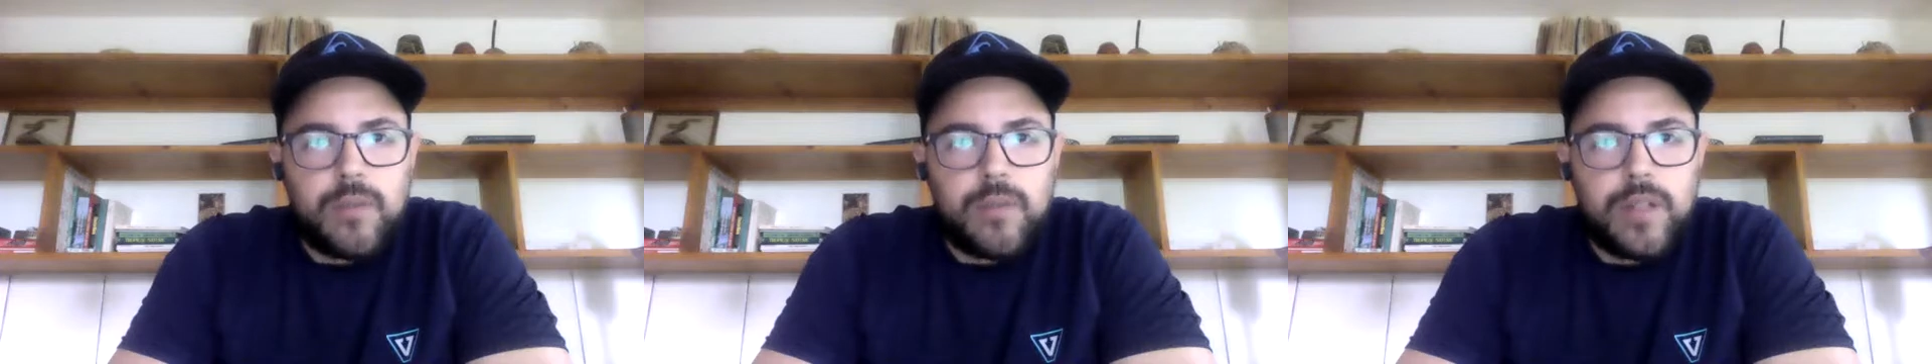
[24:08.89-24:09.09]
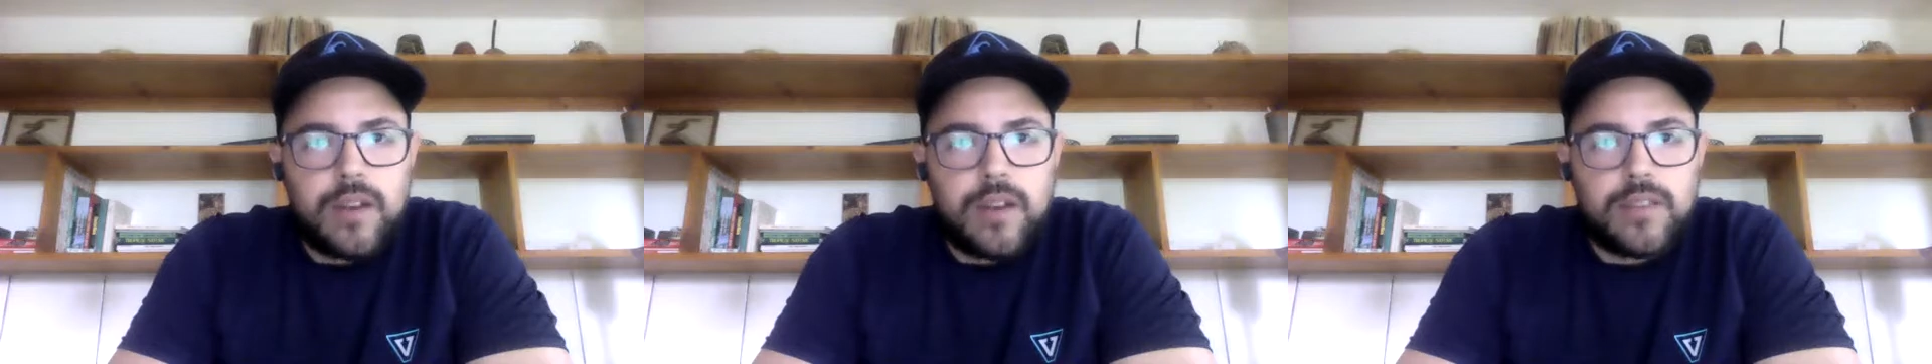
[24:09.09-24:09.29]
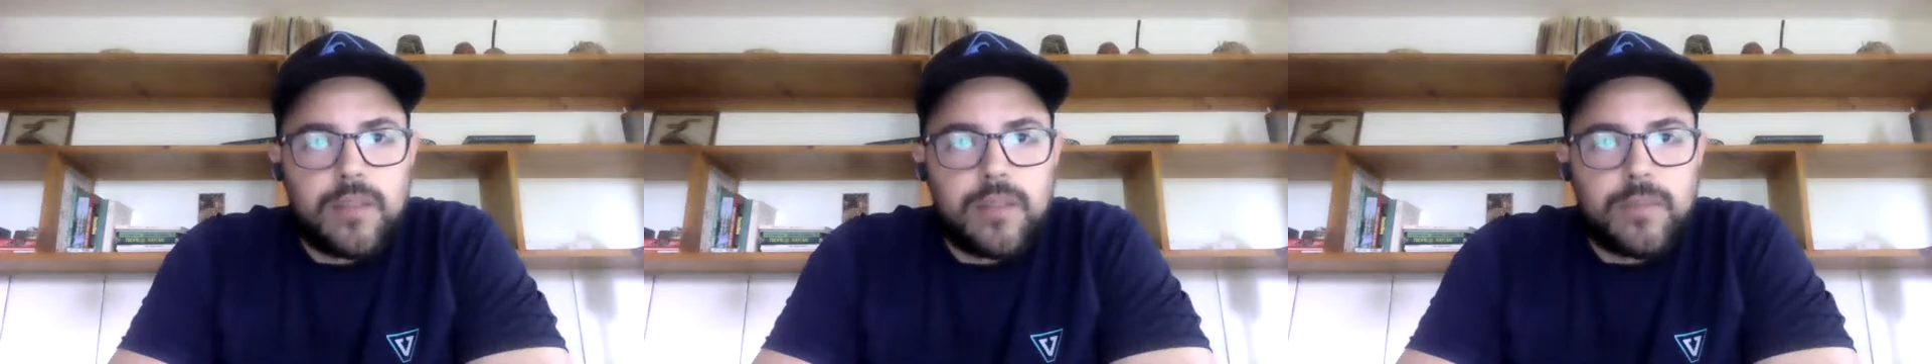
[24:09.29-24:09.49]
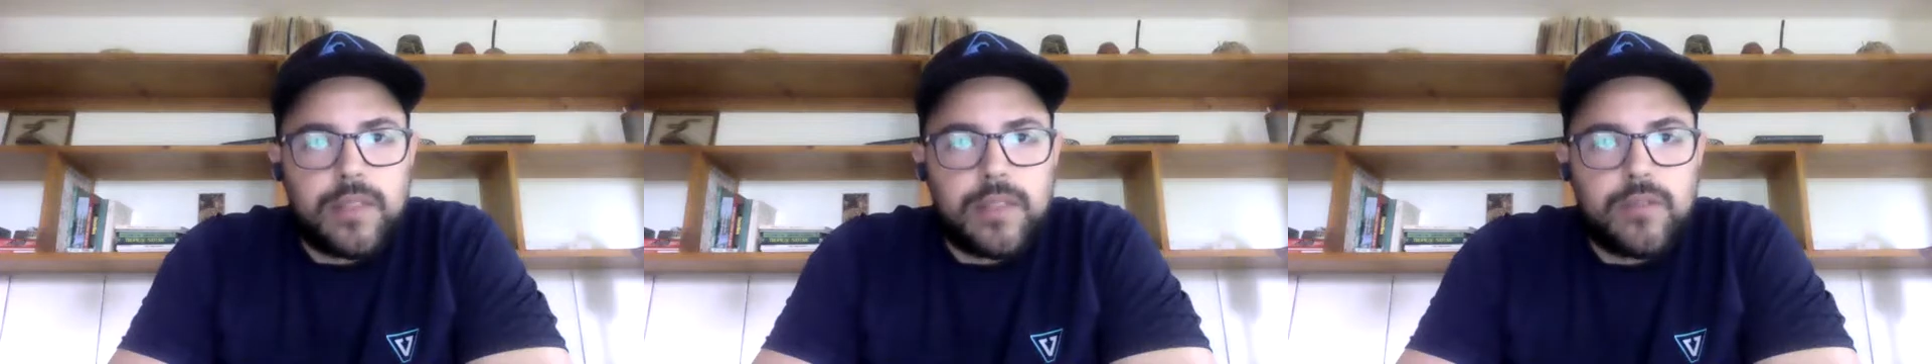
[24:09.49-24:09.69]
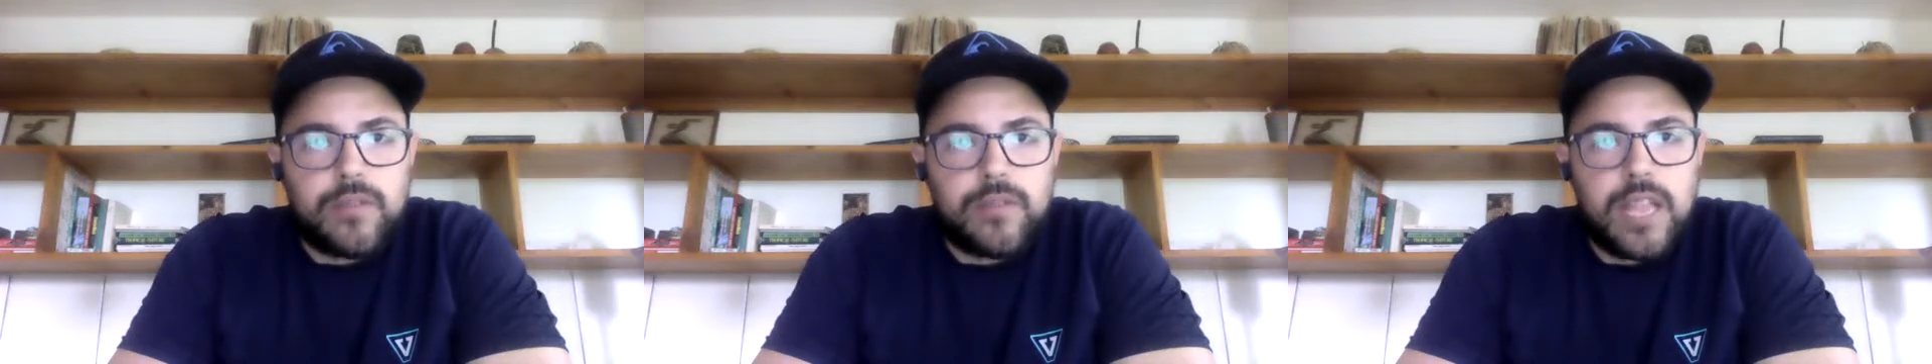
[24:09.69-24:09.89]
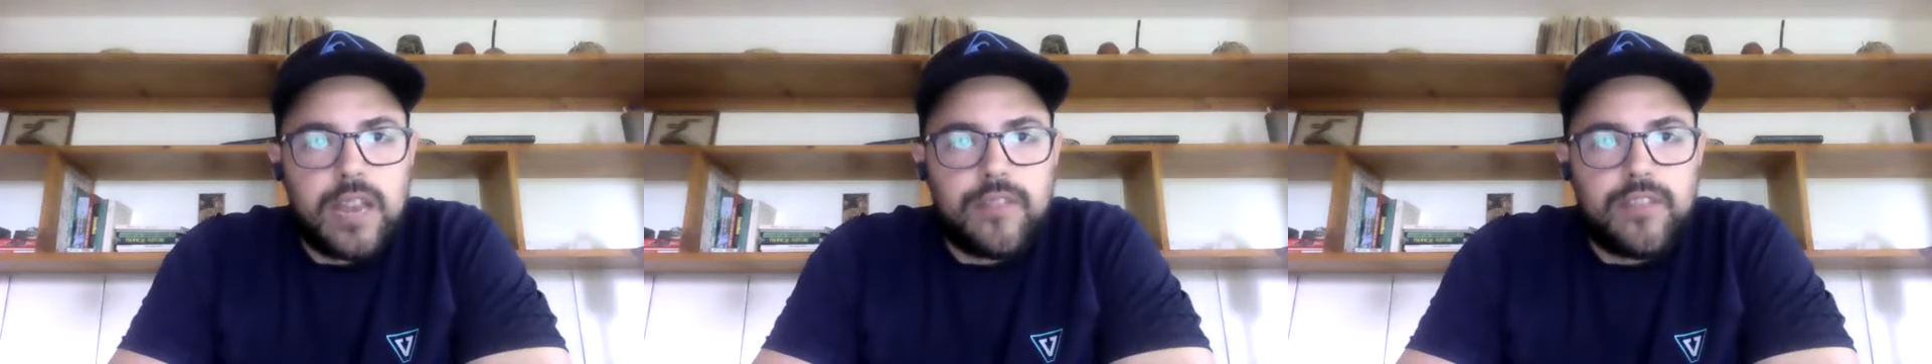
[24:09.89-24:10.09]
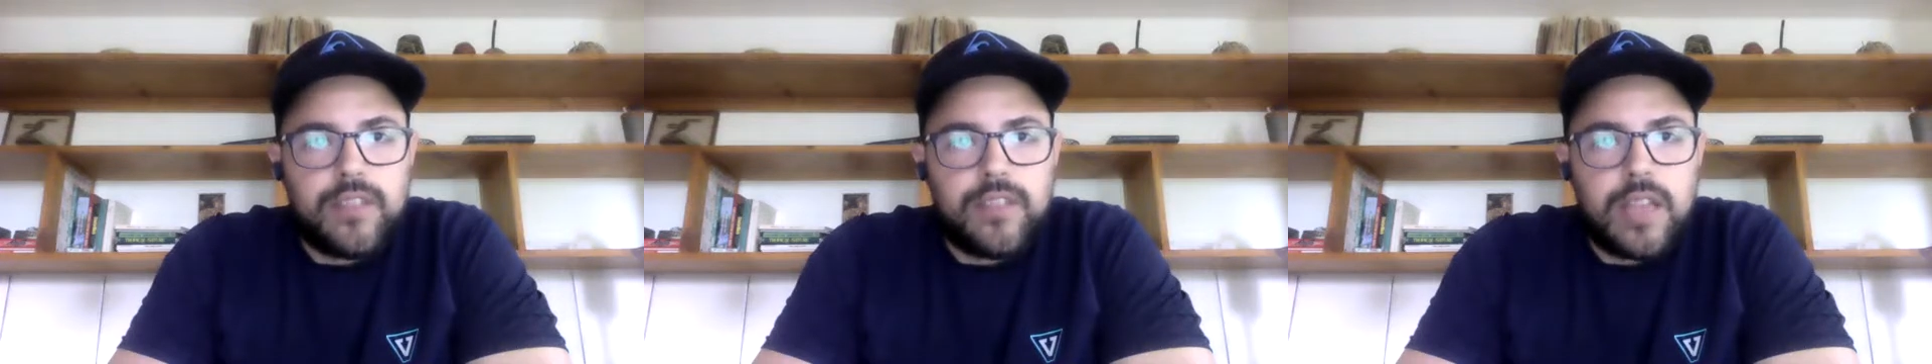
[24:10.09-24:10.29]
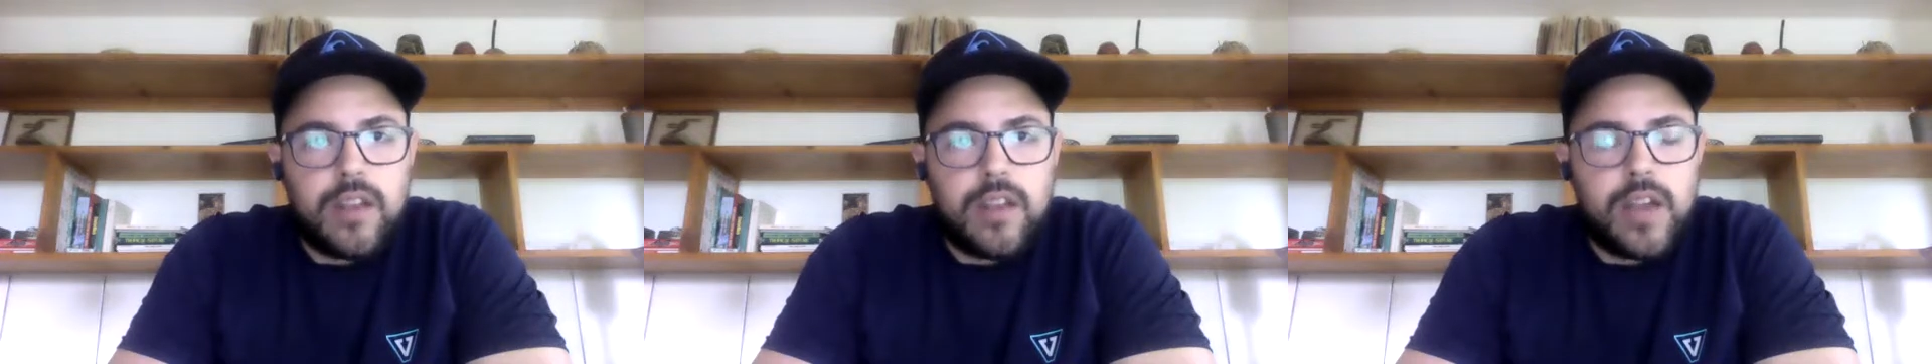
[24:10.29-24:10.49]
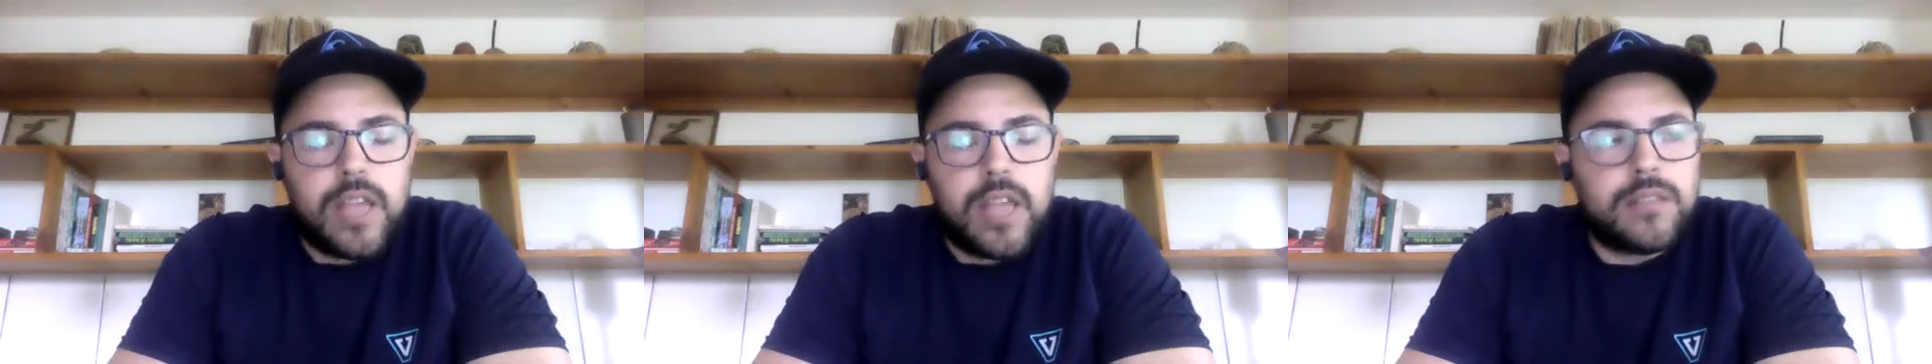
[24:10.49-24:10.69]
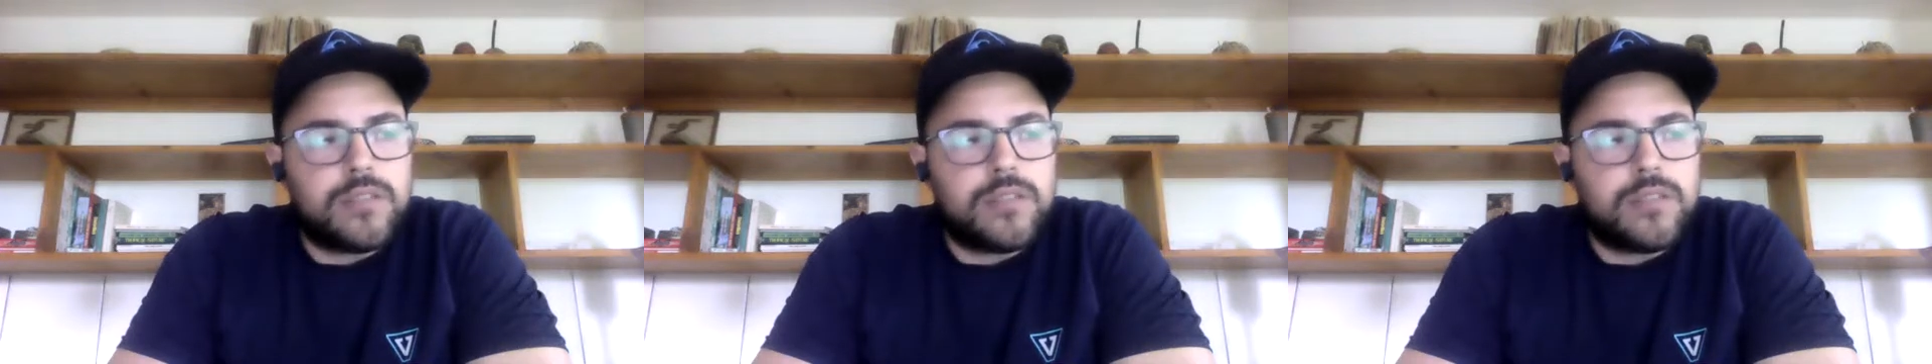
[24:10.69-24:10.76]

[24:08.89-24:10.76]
We needed something that was native to the internet.